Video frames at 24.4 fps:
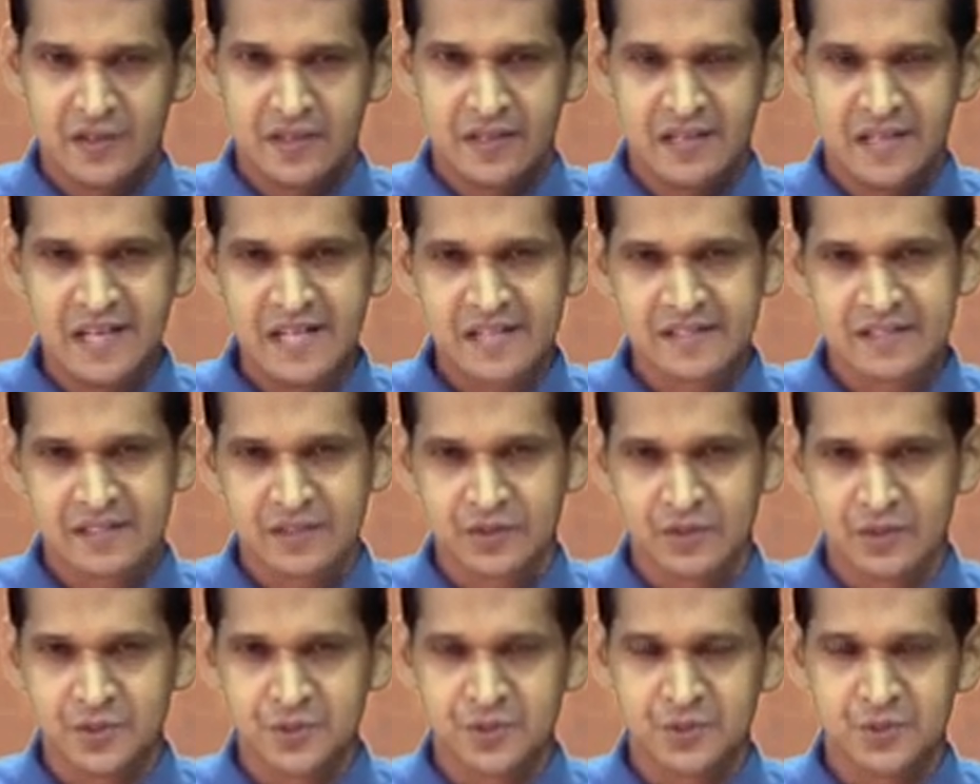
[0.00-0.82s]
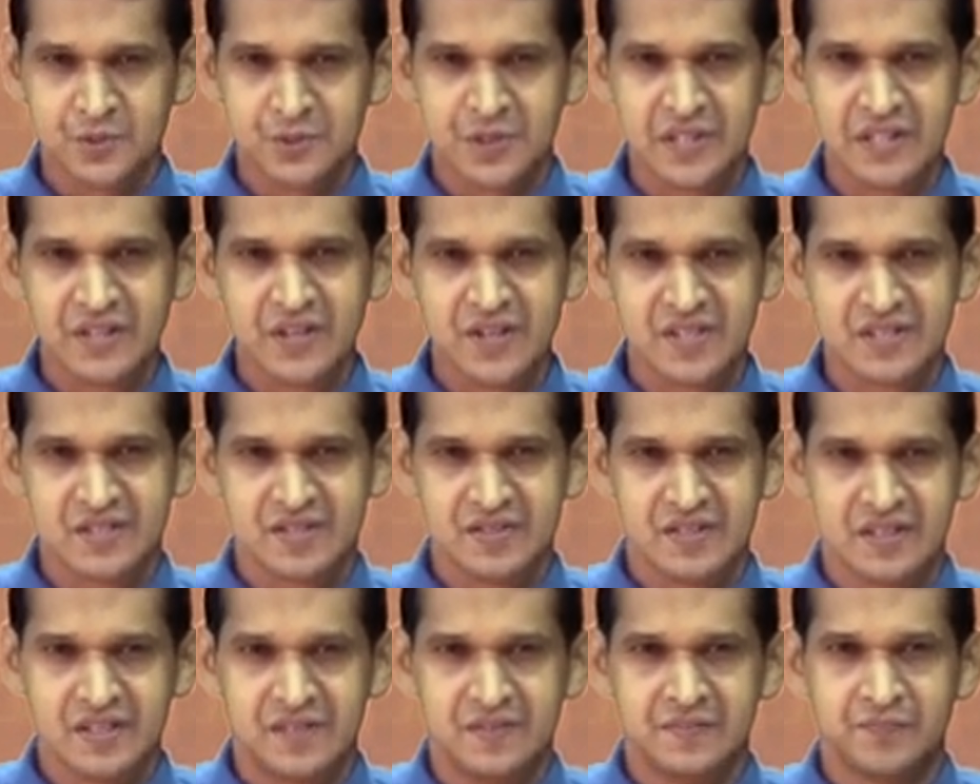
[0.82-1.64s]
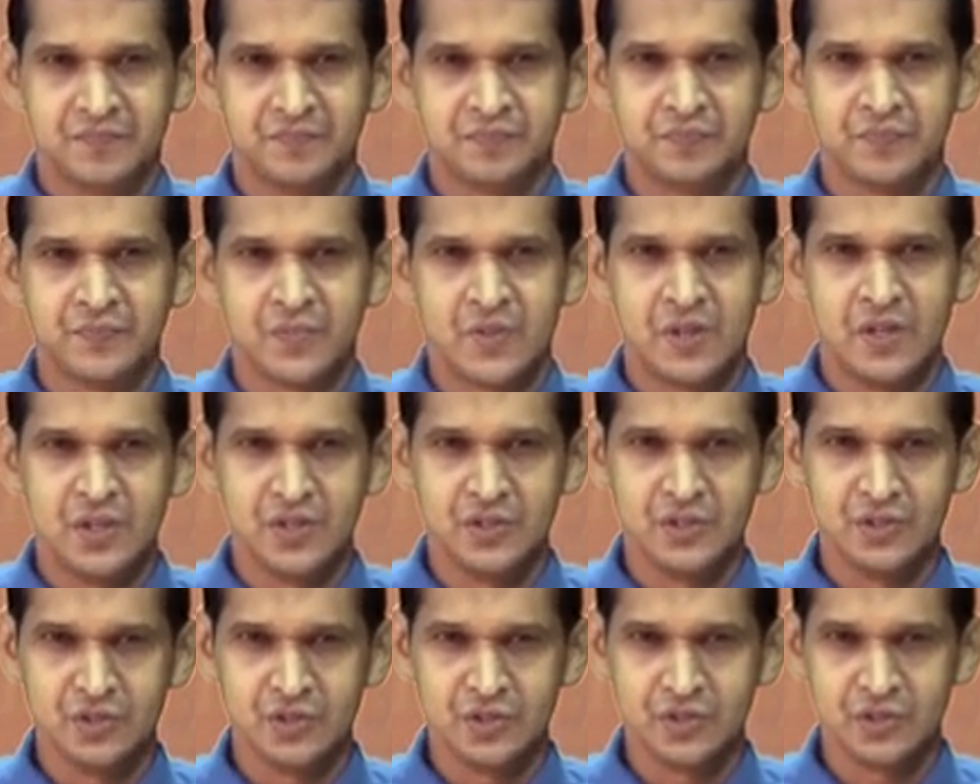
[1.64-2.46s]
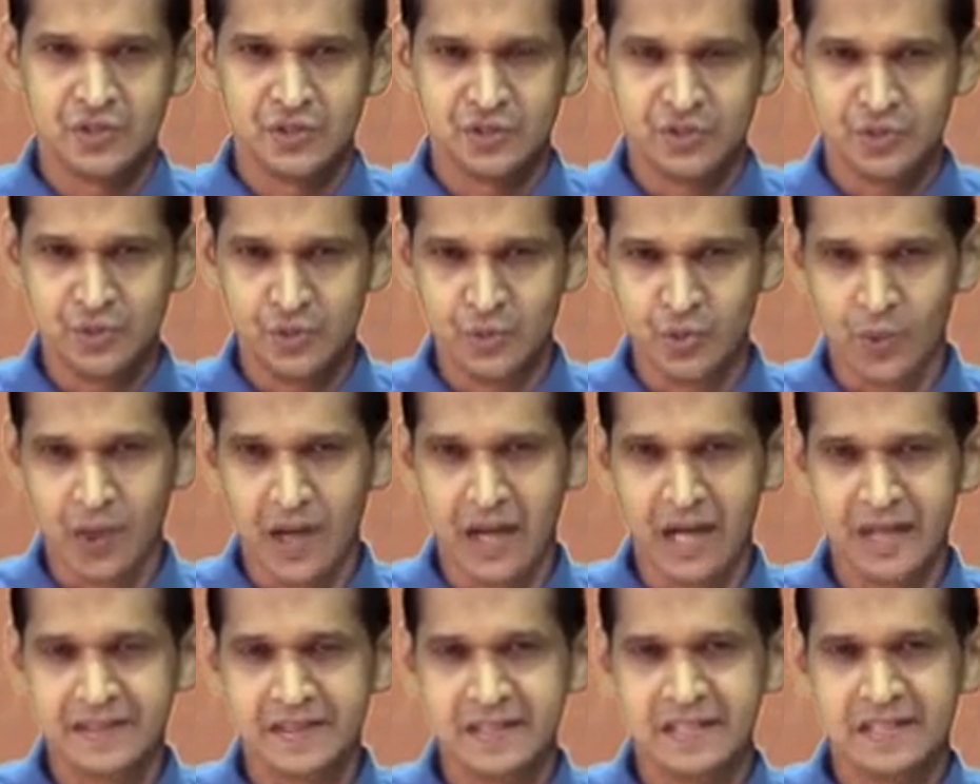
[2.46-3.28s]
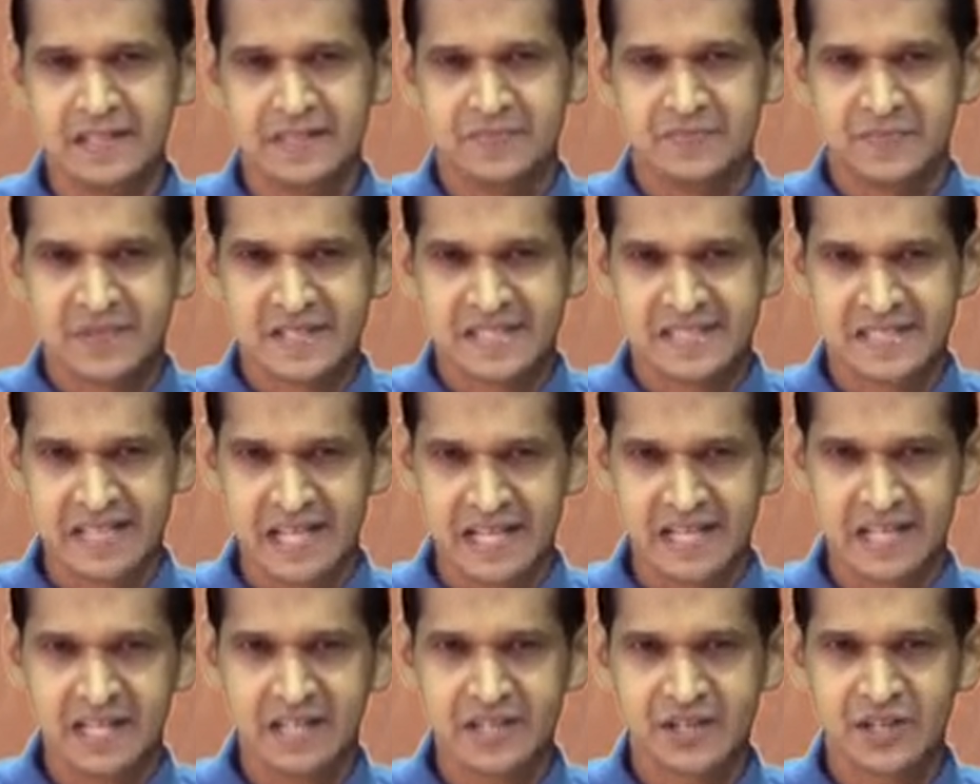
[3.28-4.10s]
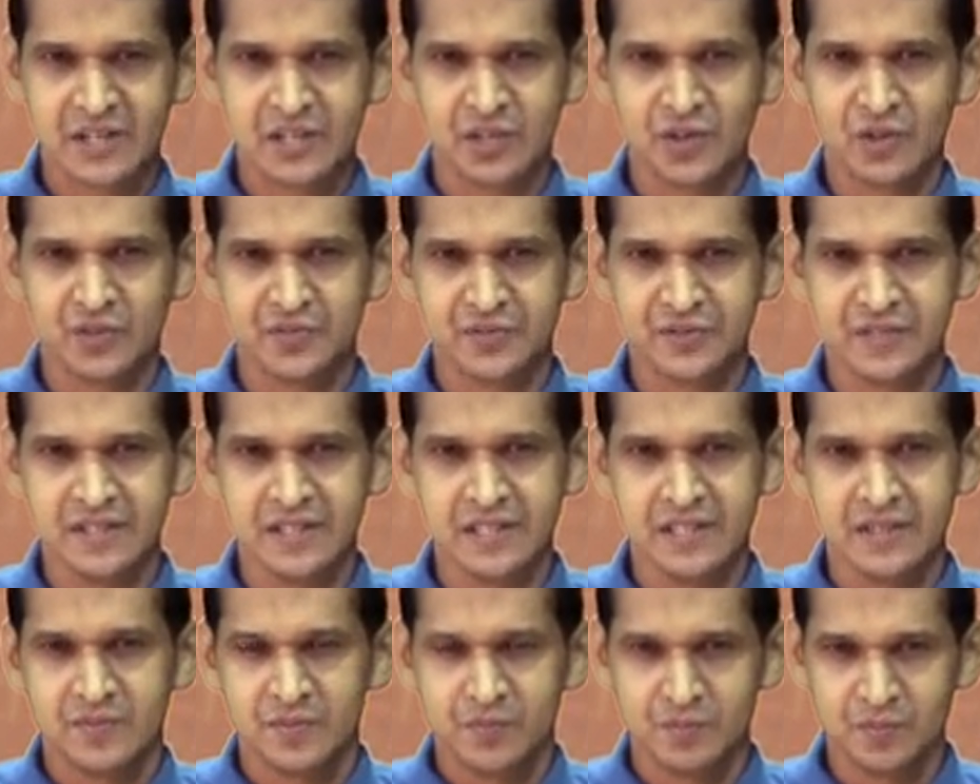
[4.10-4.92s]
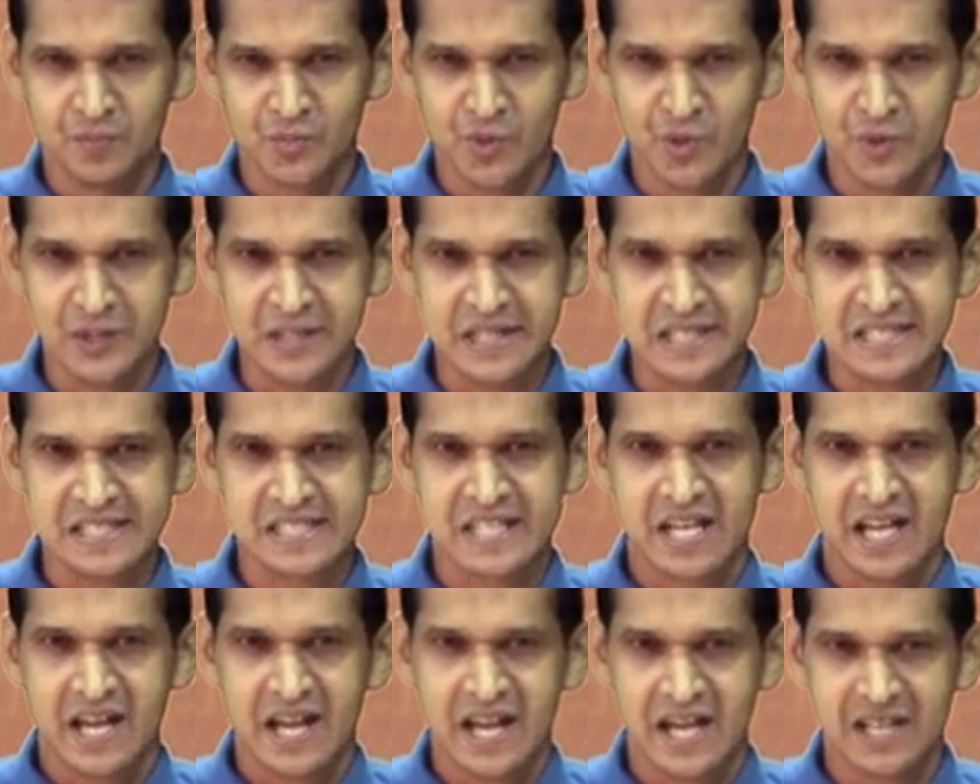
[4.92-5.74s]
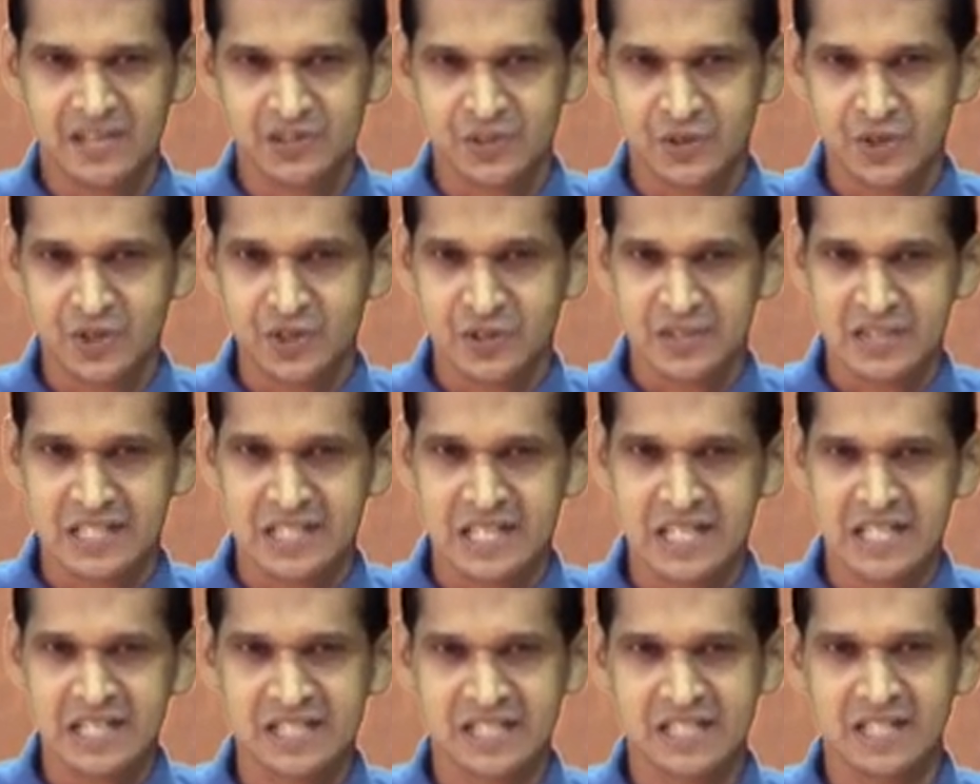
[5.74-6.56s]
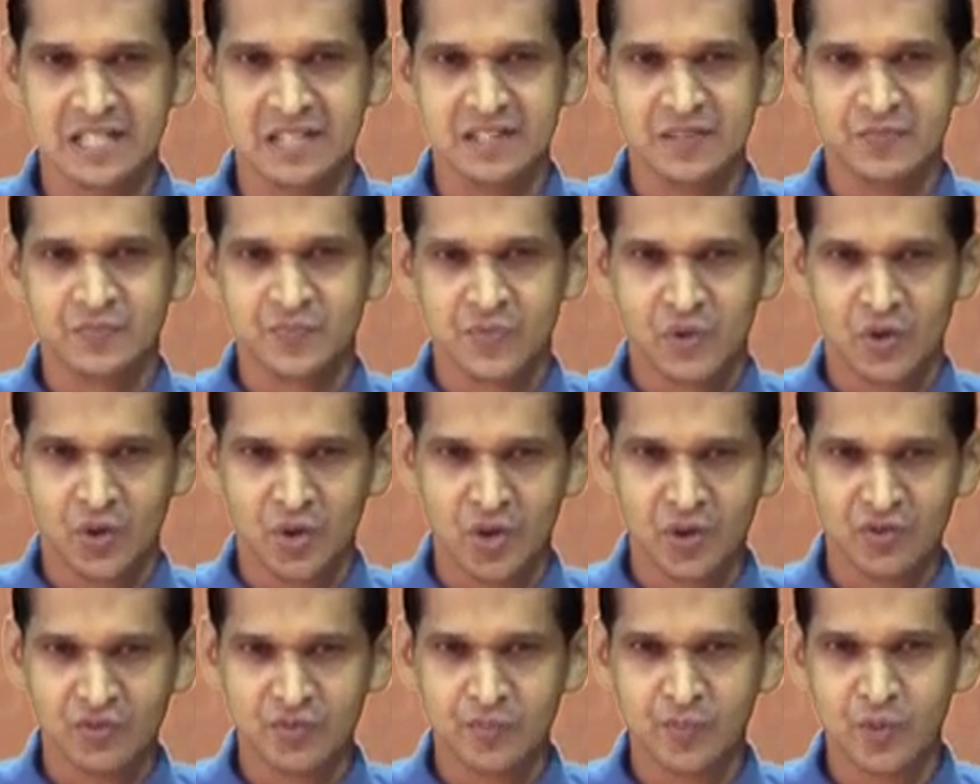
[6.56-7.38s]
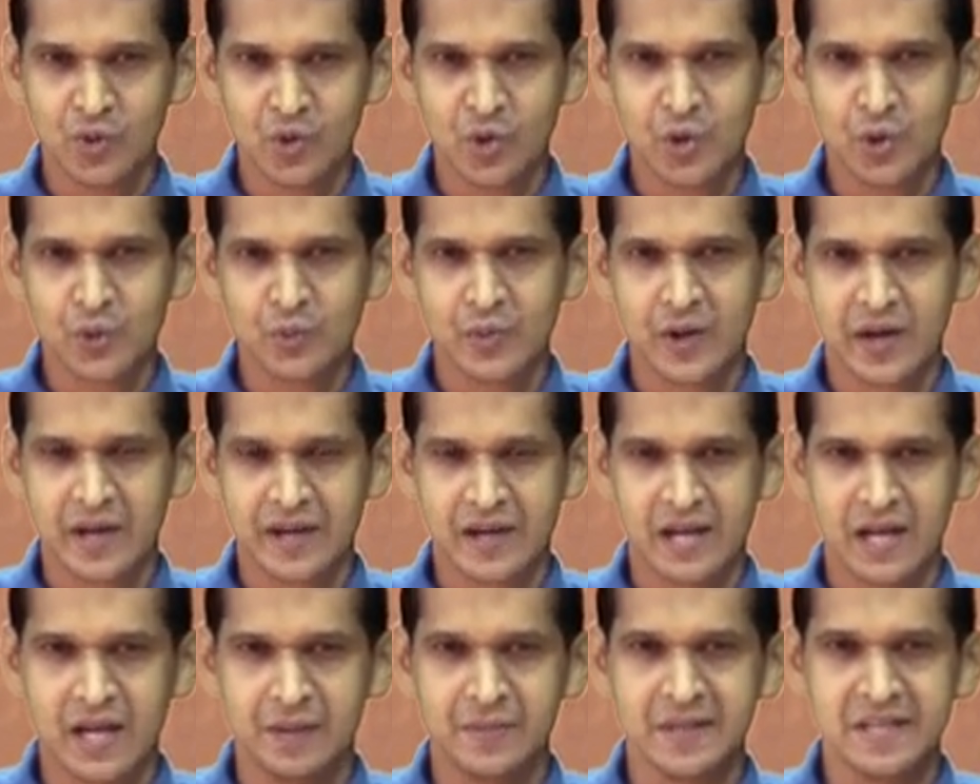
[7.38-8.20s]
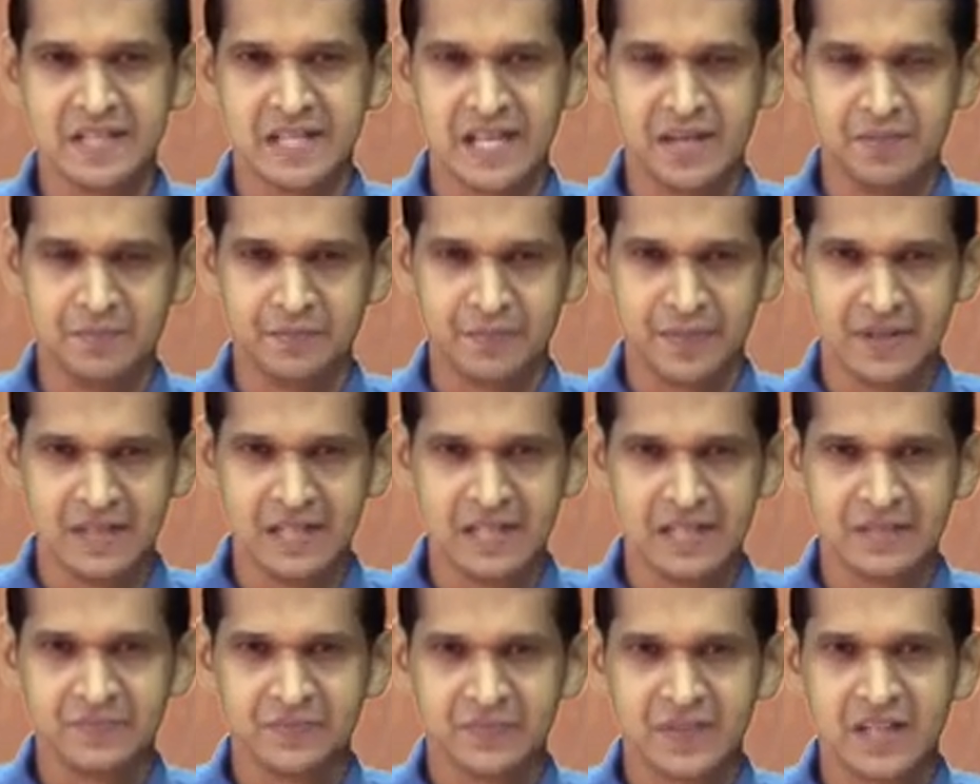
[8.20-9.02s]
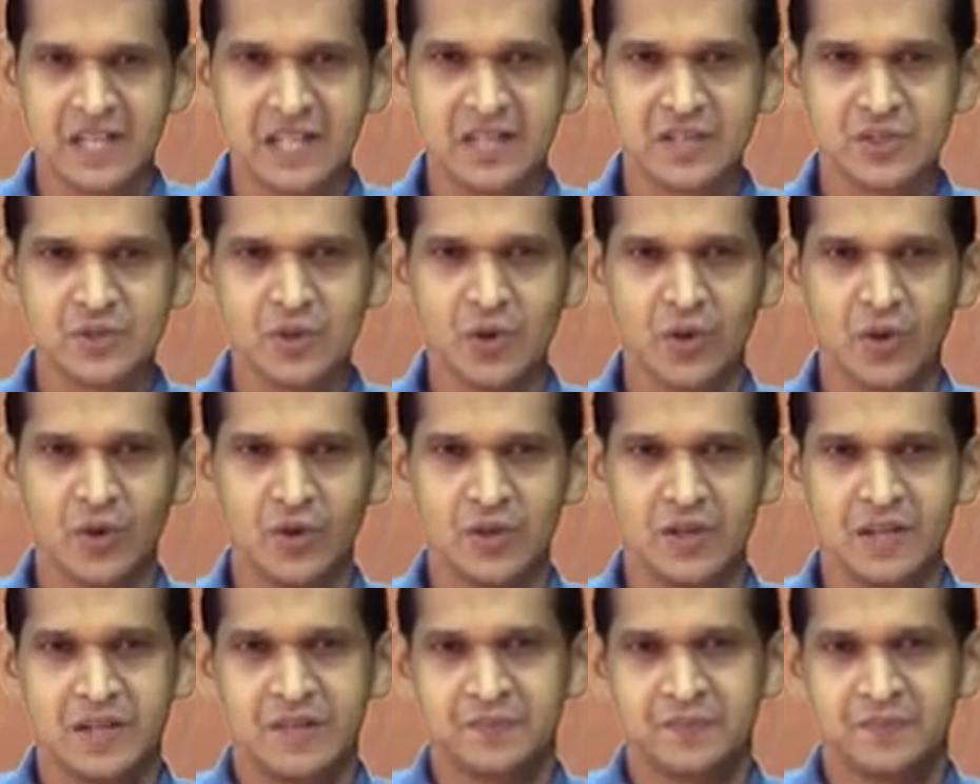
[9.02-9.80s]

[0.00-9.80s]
Let's go through the question. You are the secretary of the Buddhist Association of Purvarama Temple in Galle.